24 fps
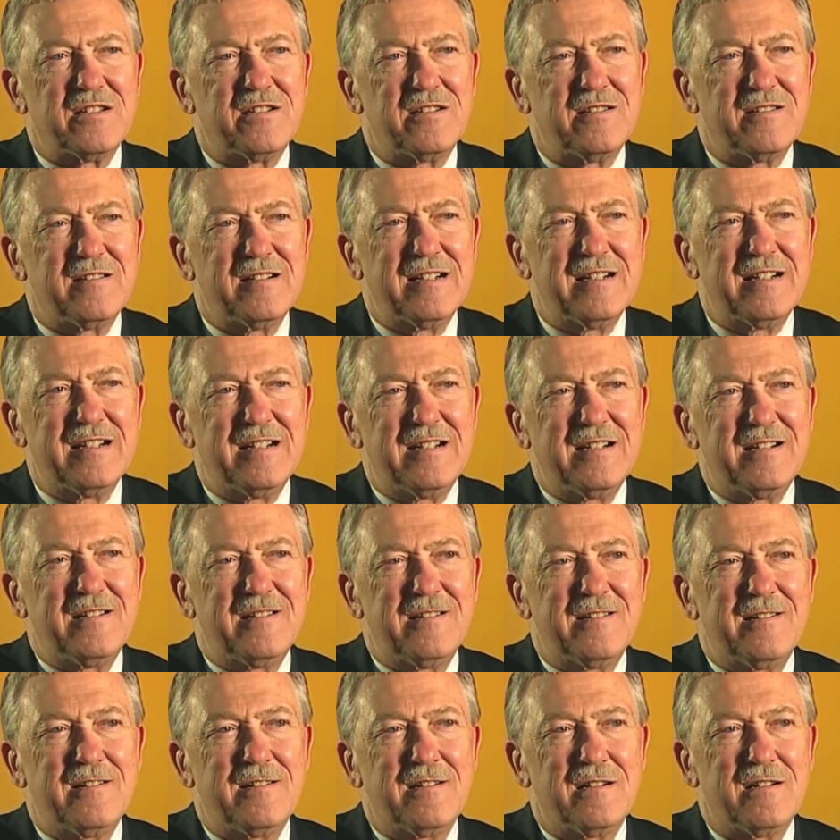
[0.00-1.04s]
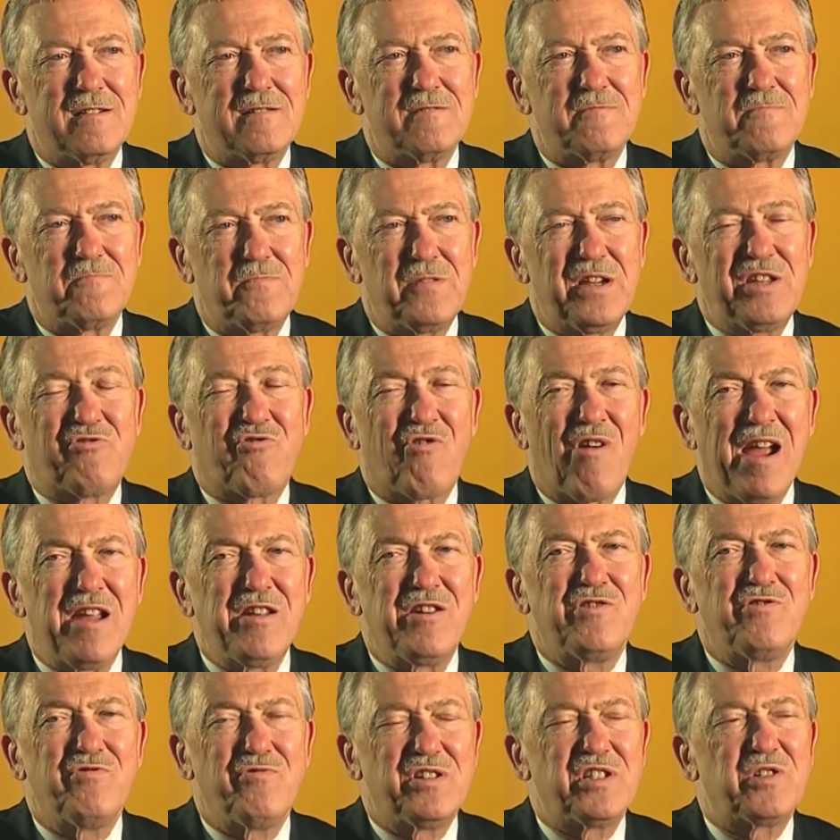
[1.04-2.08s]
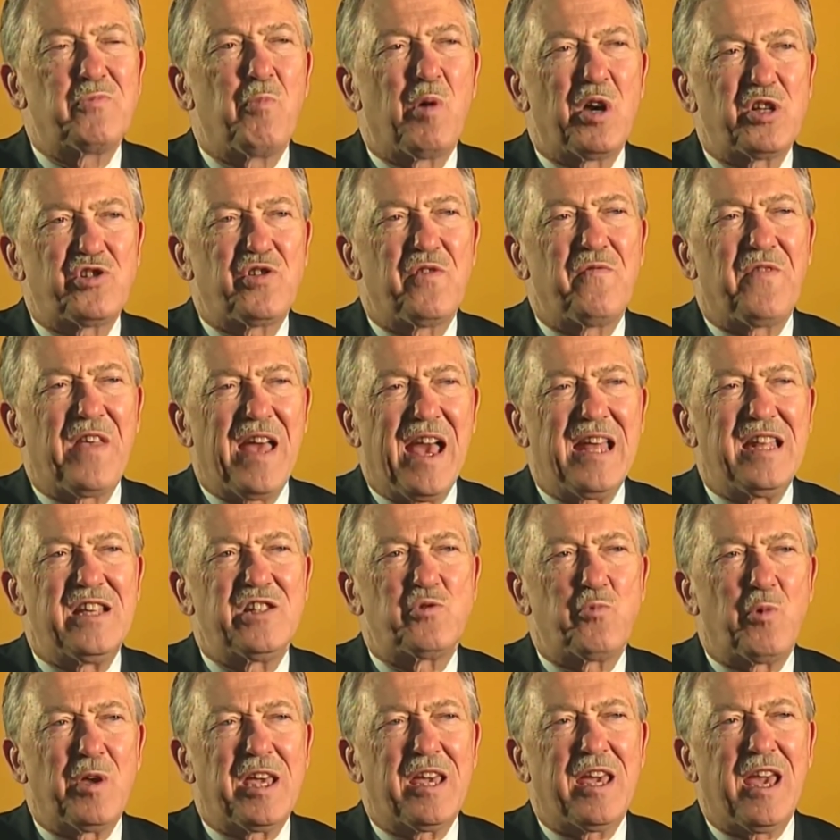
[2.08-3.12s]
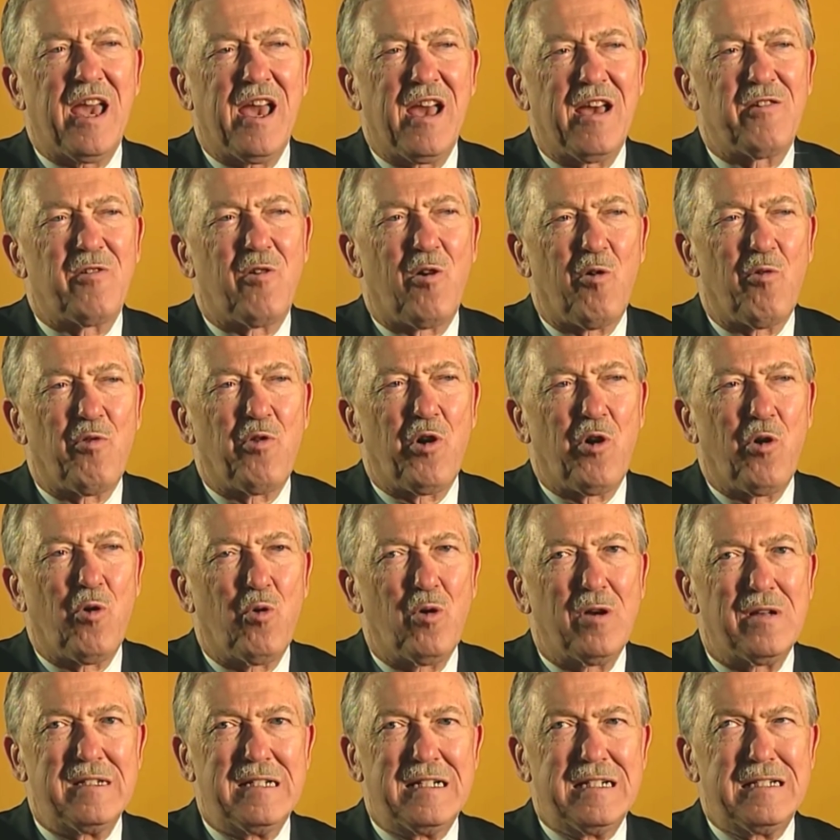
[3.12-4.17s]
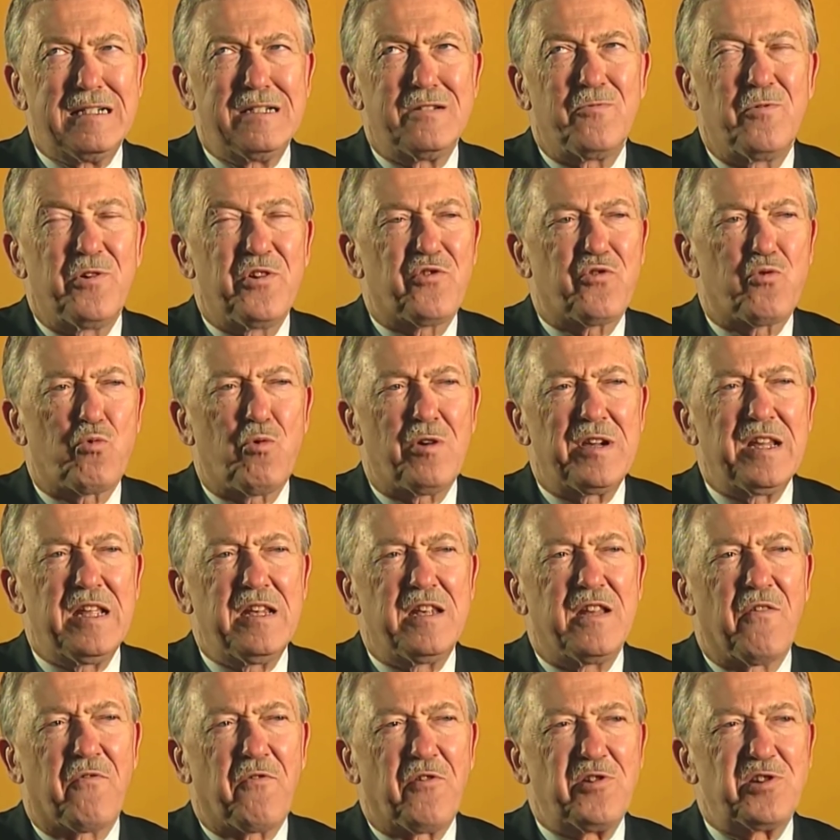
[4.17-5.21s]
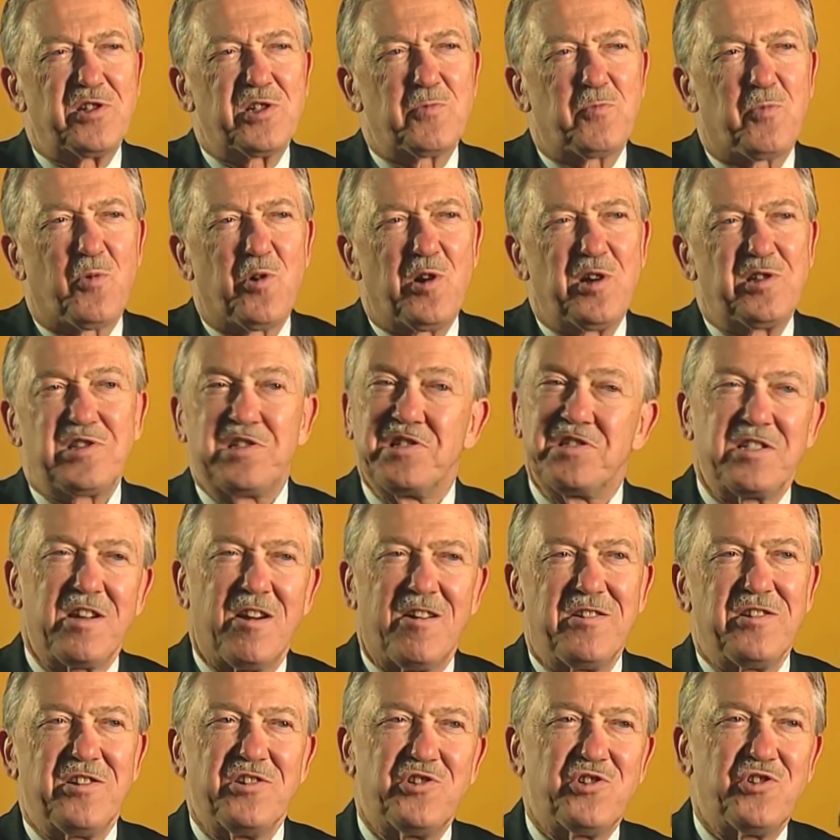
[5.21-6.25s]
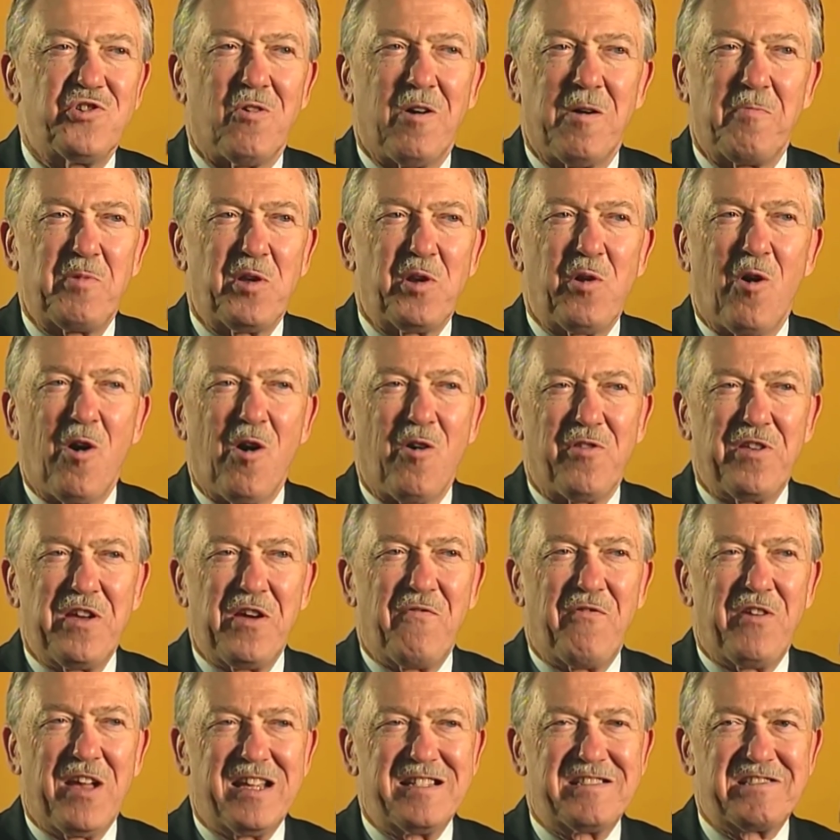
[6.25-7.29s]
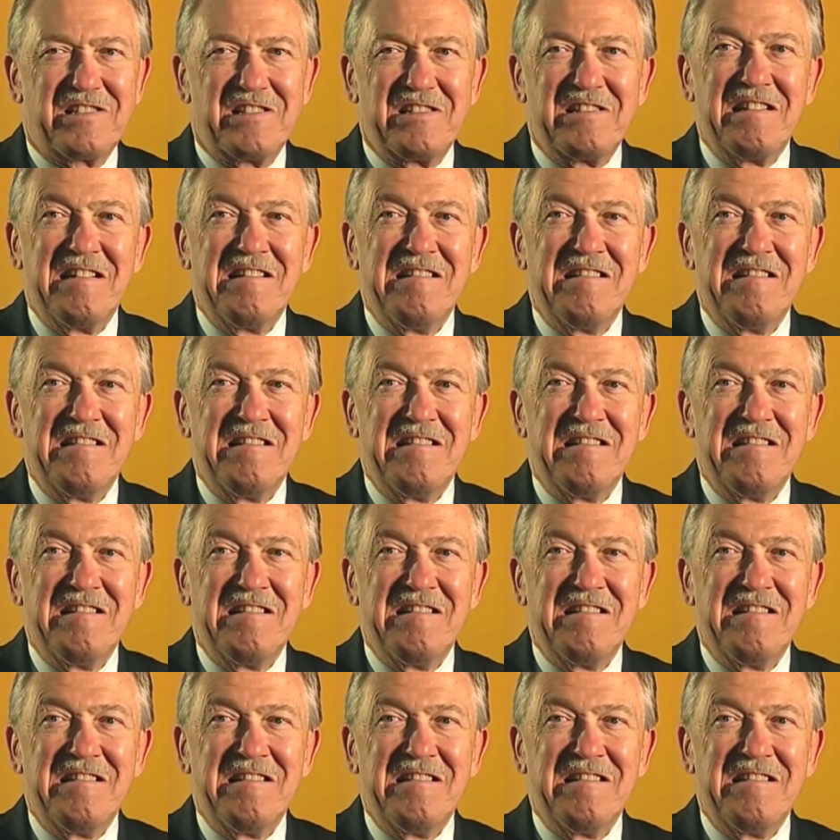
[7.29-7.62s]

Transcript: Uh, uh, we try to do as much of that as we can, although with 20 different sports, it's hard to show up at all the events and